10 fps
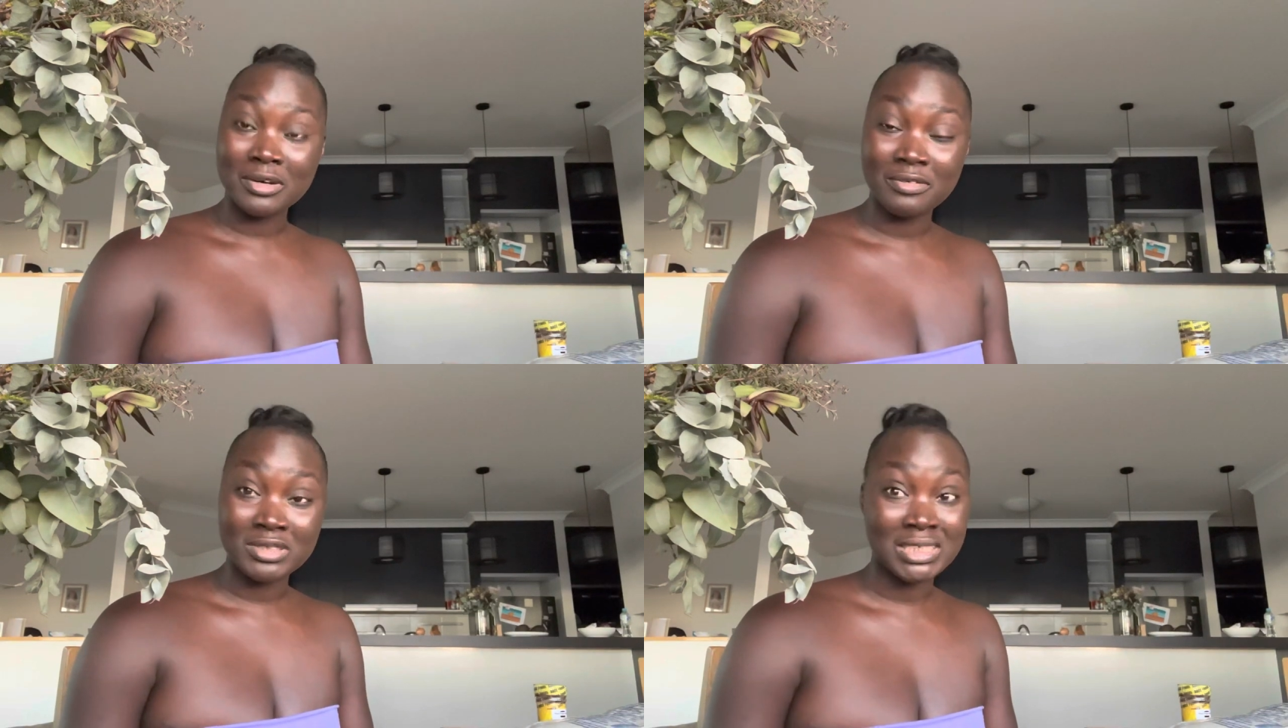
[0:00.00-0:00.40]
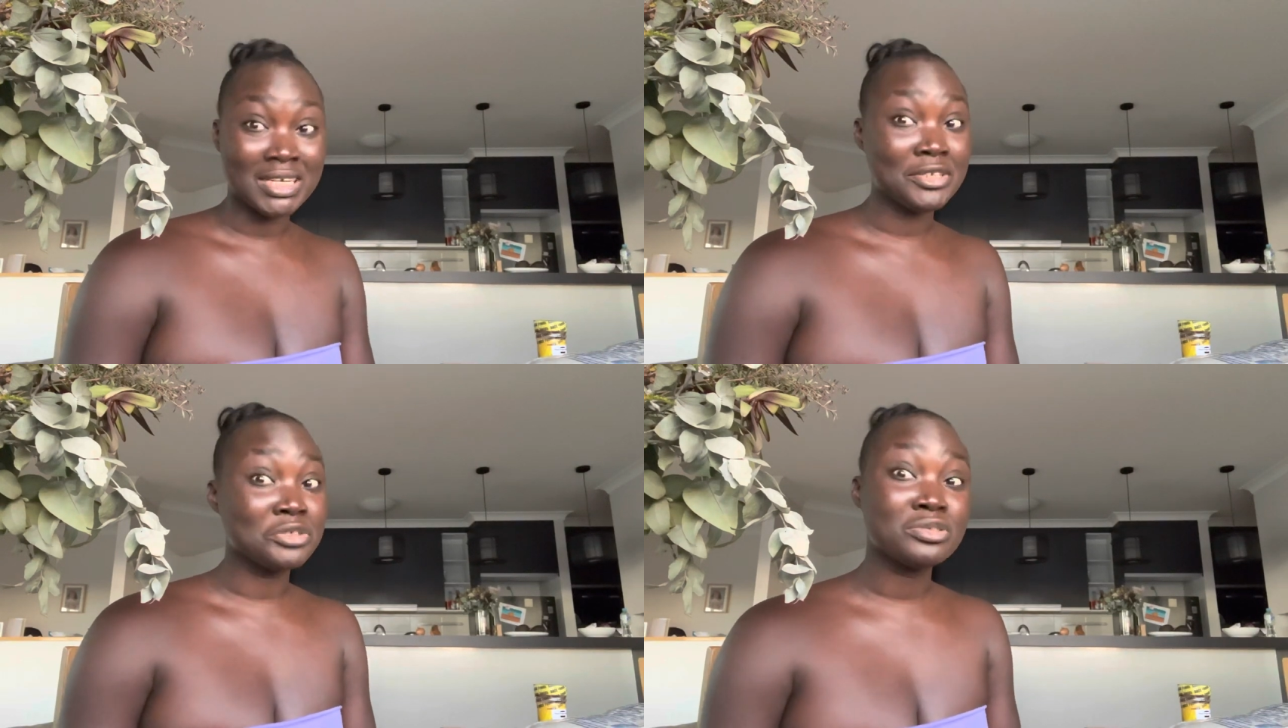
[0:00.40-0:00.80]
first and
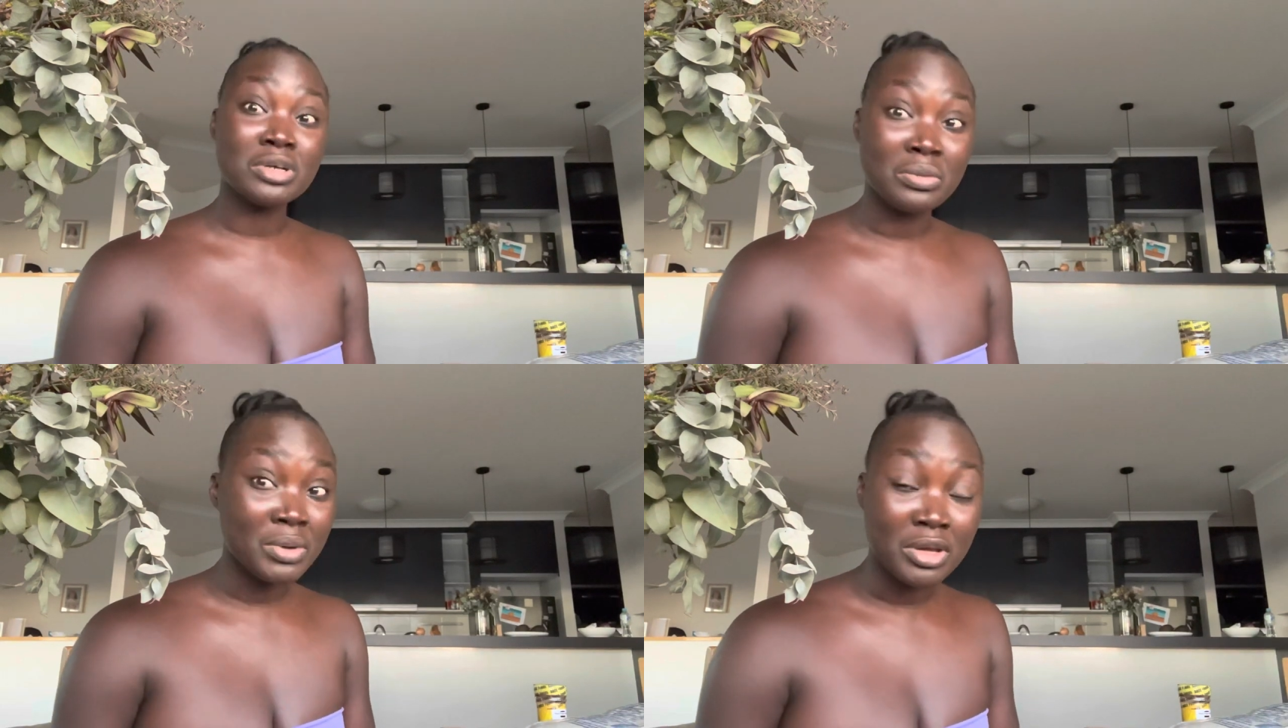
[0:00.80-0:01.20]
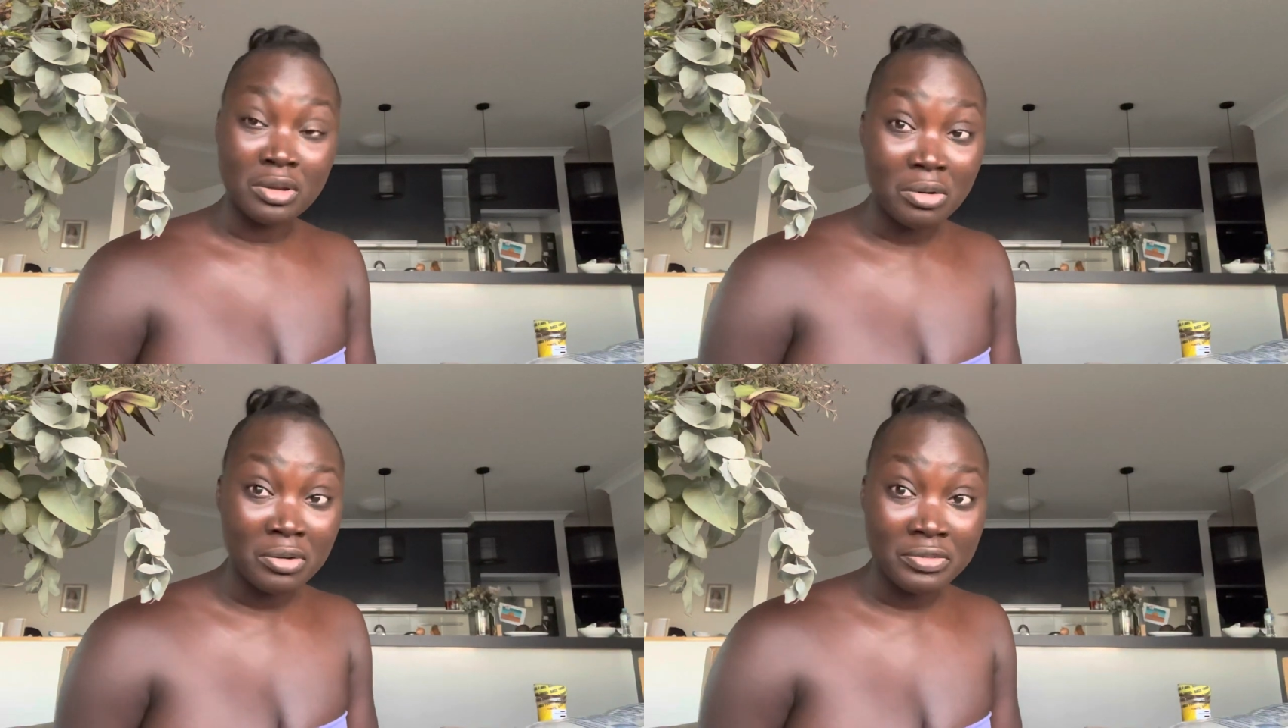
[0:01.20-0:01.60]
then they throw away your
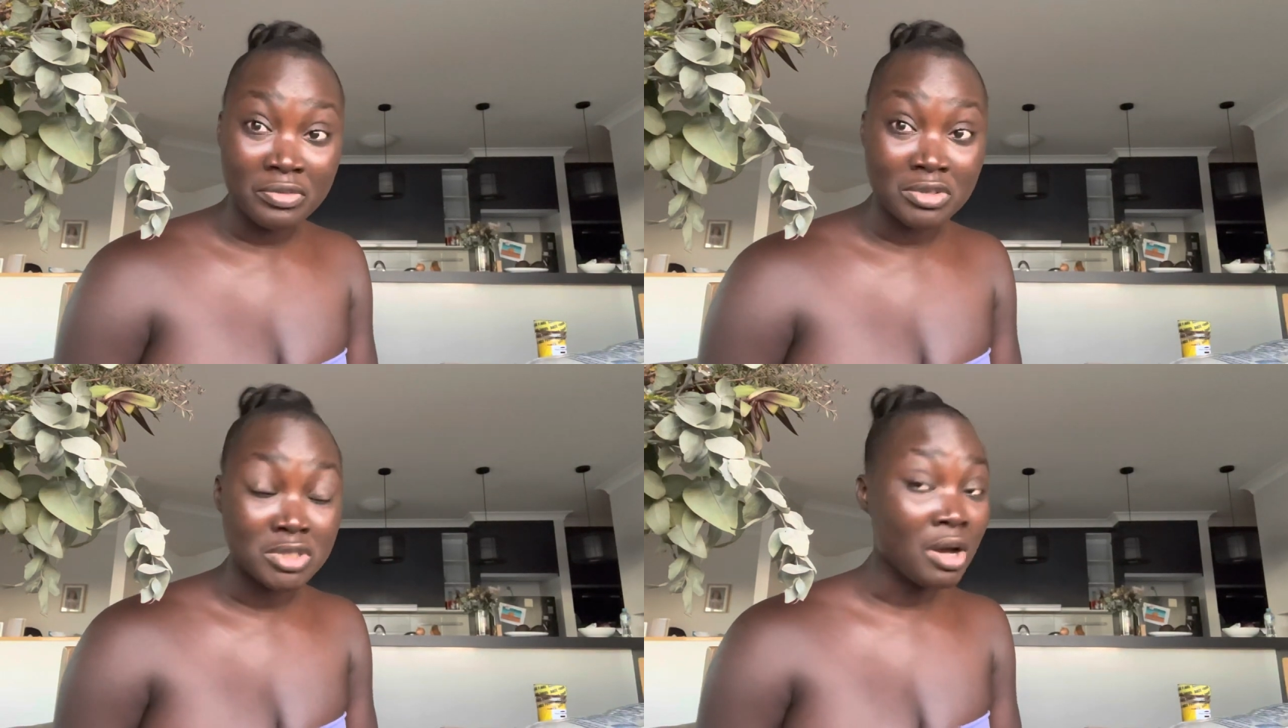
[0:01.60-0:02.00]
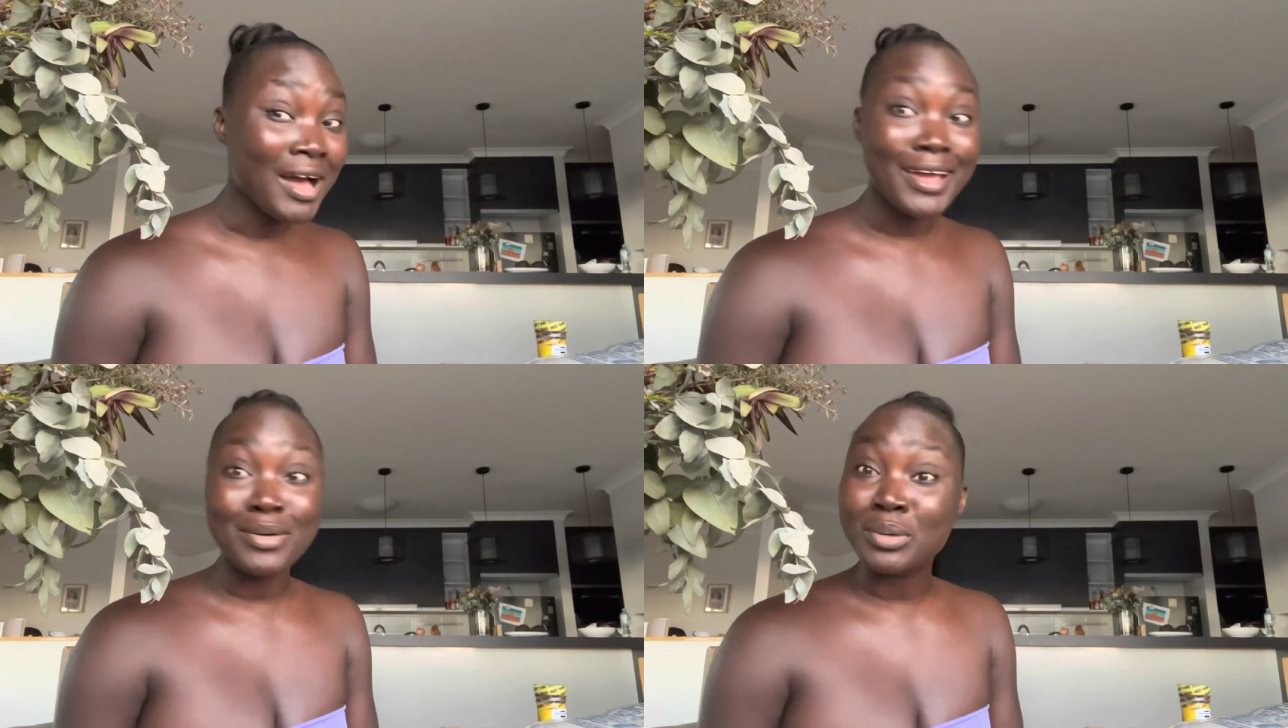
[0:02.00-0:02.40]
local food, your
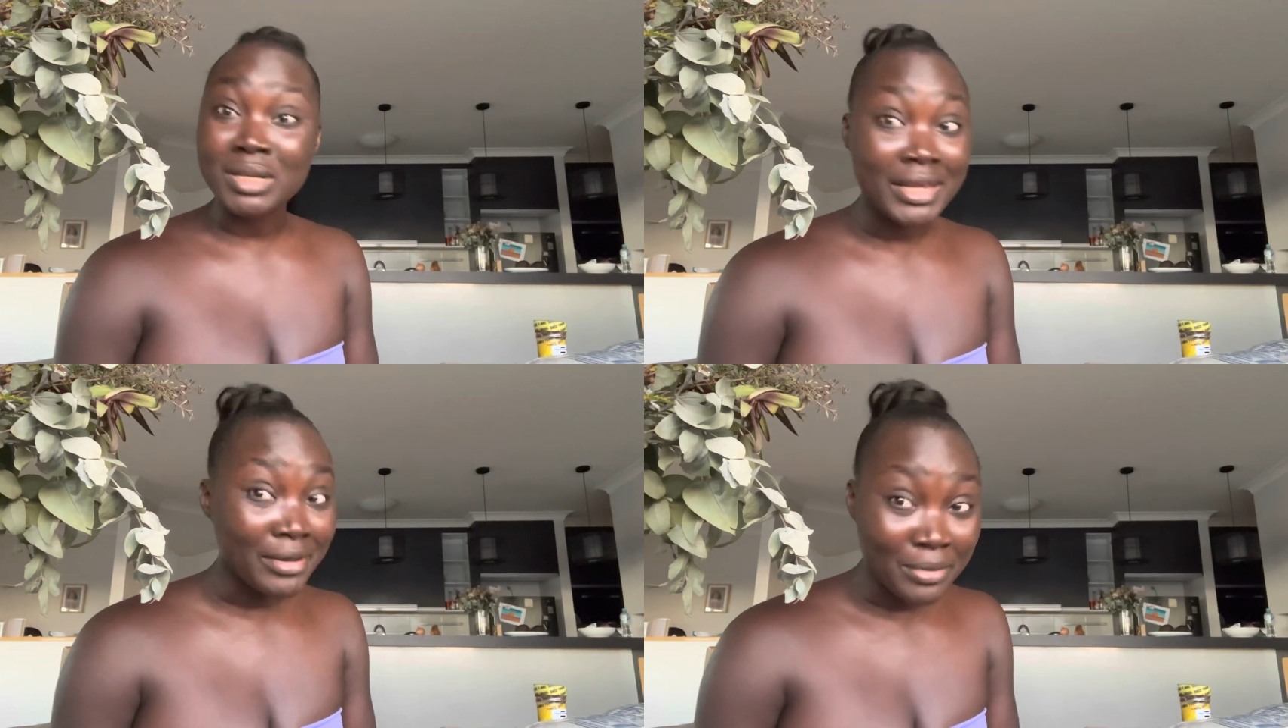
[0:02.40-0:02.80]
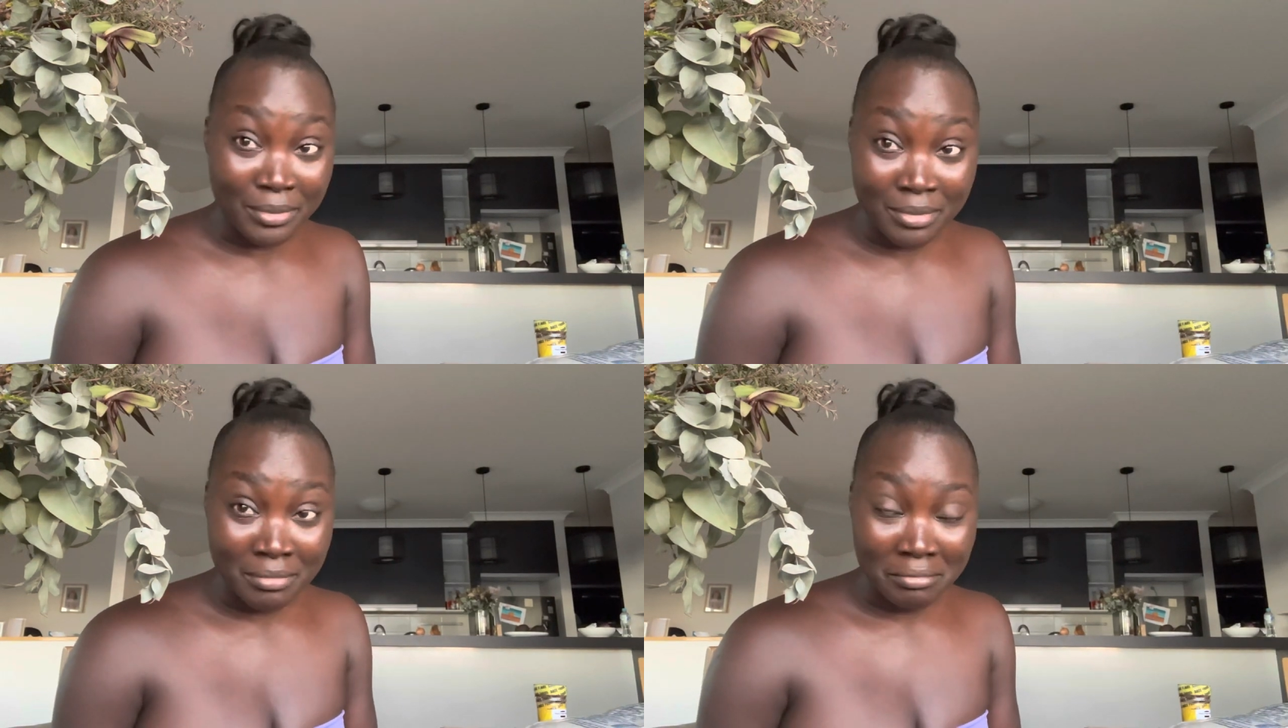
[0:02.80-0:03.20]
eye go clear.